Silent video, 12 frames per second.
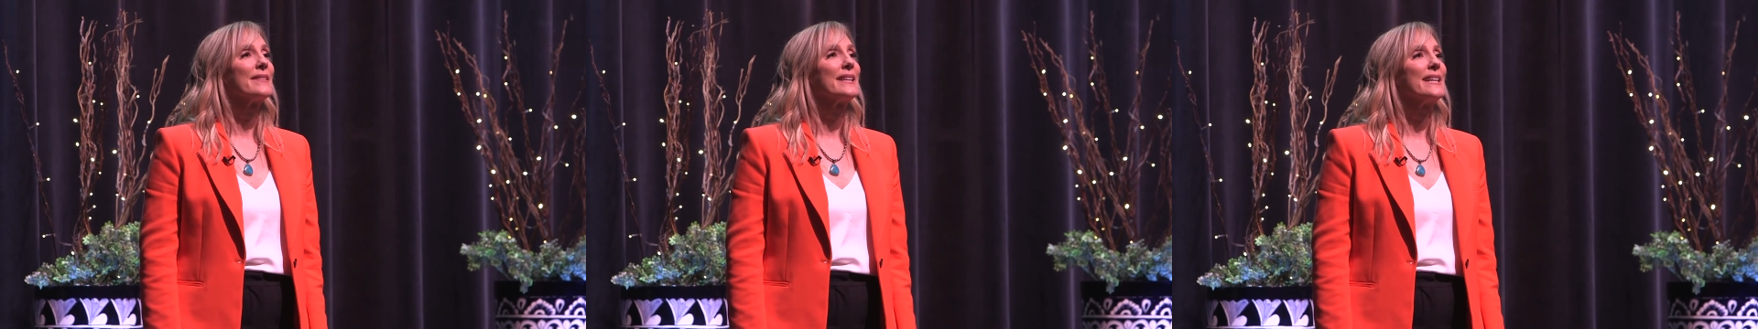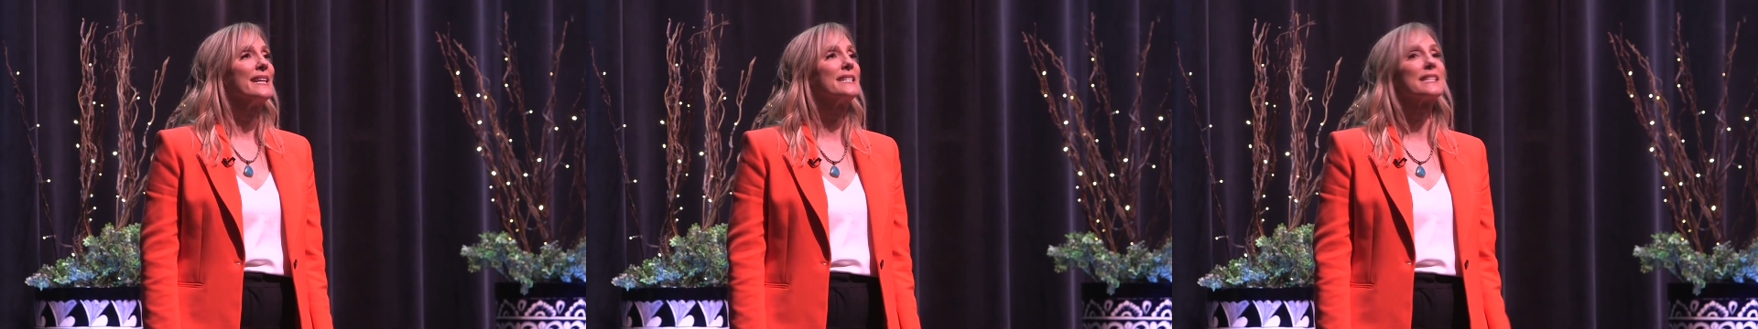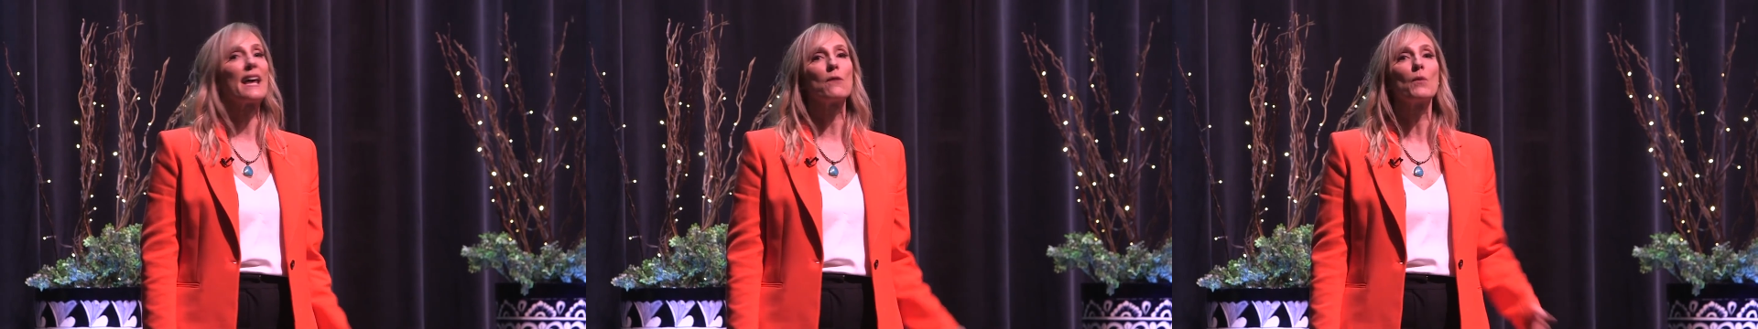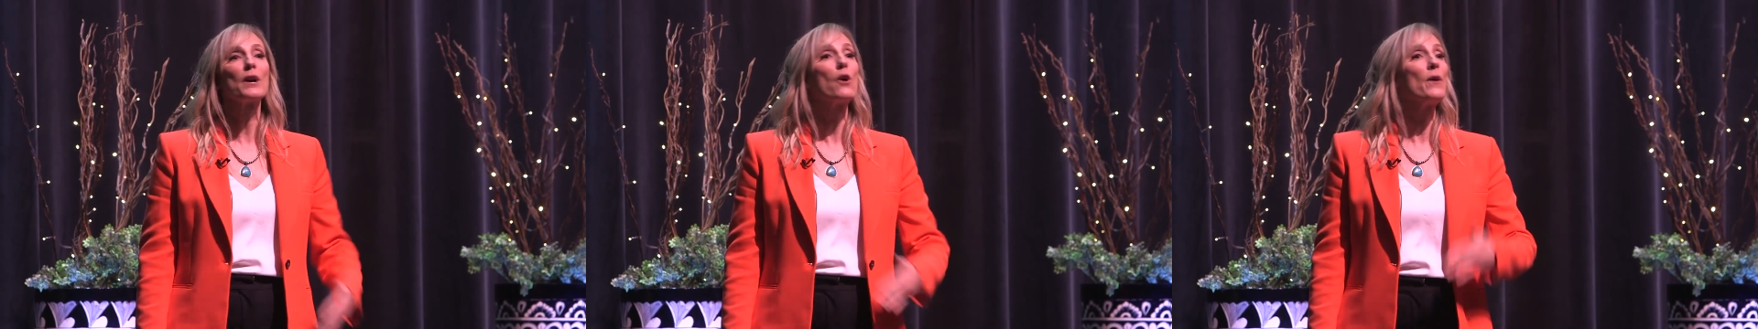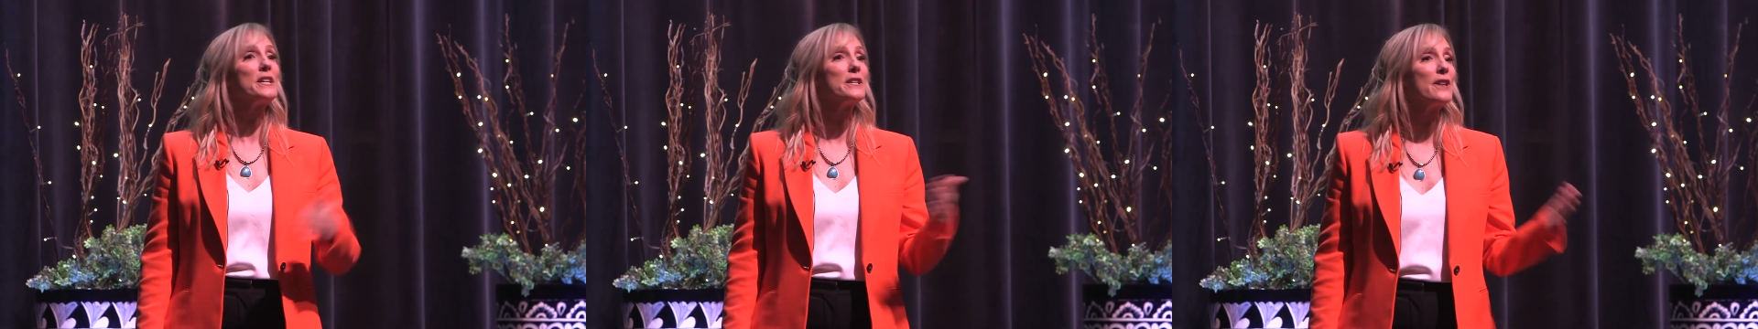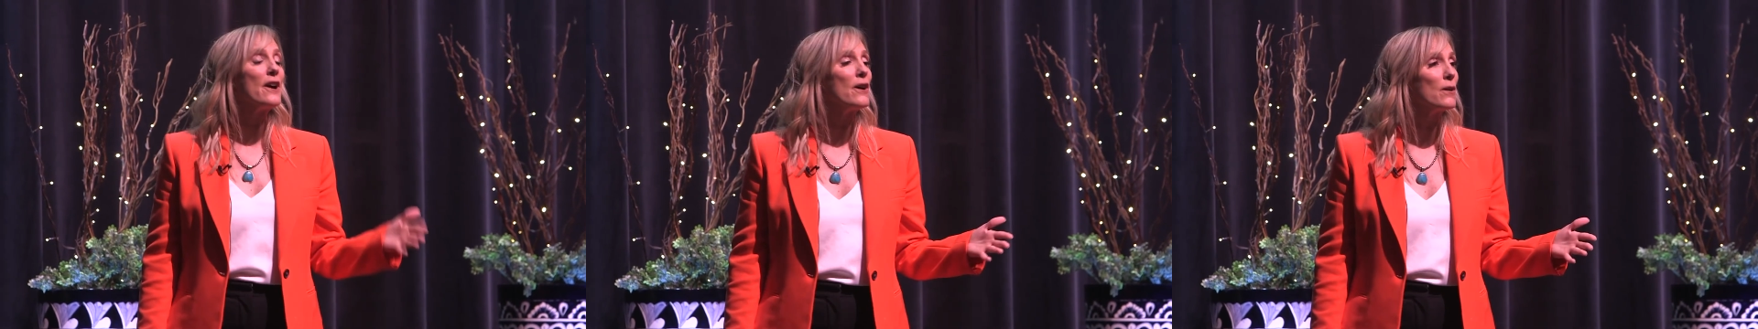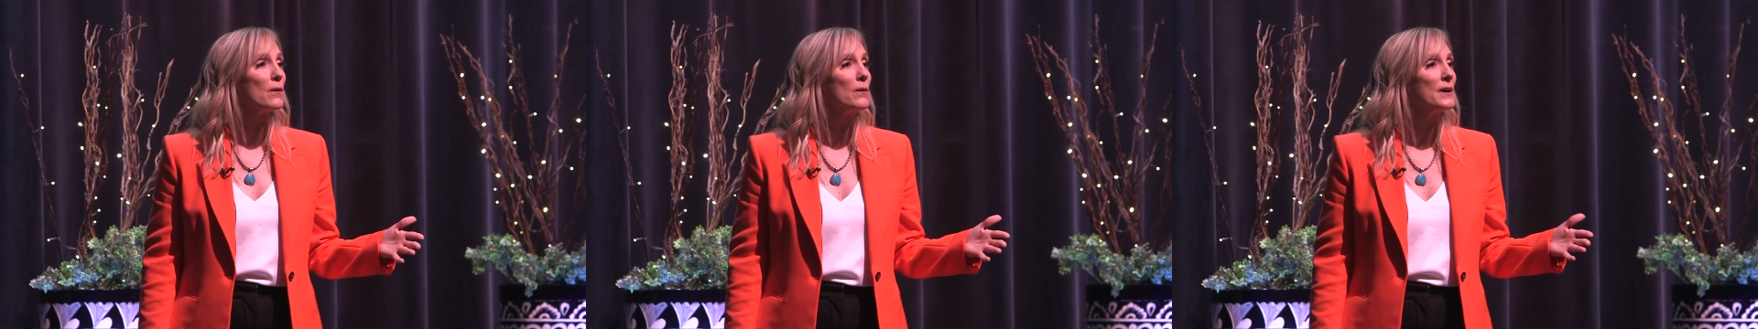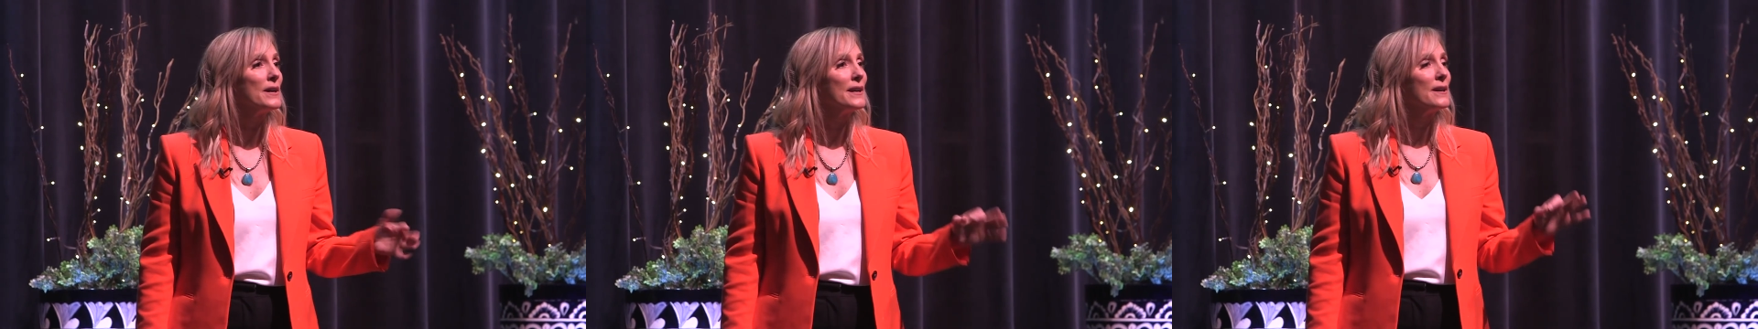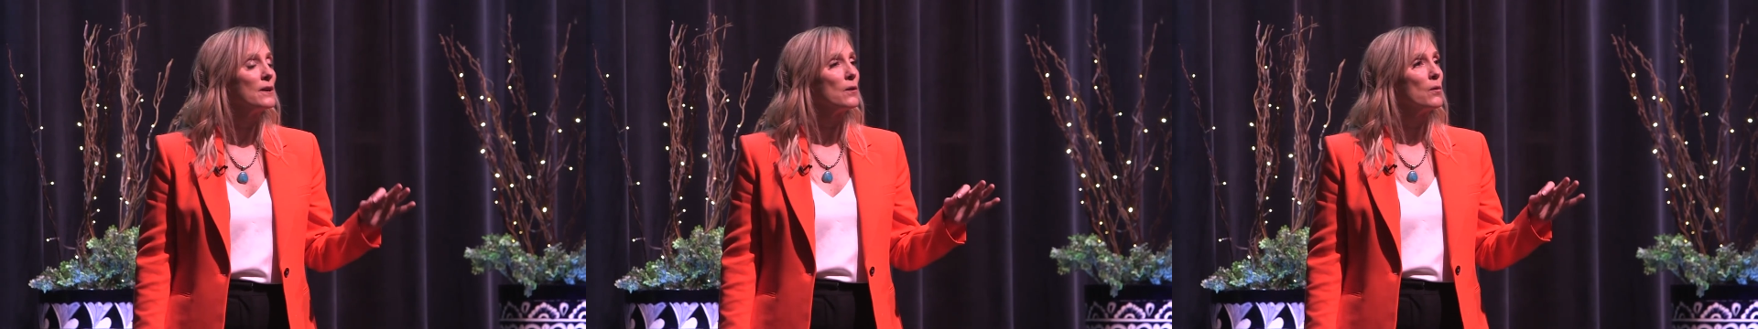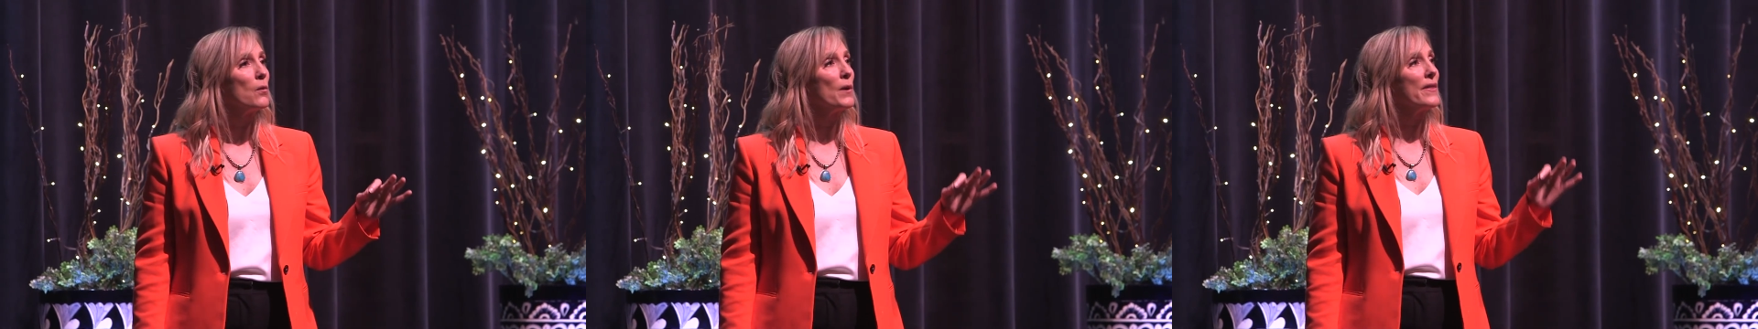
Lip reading: is that we're going to know when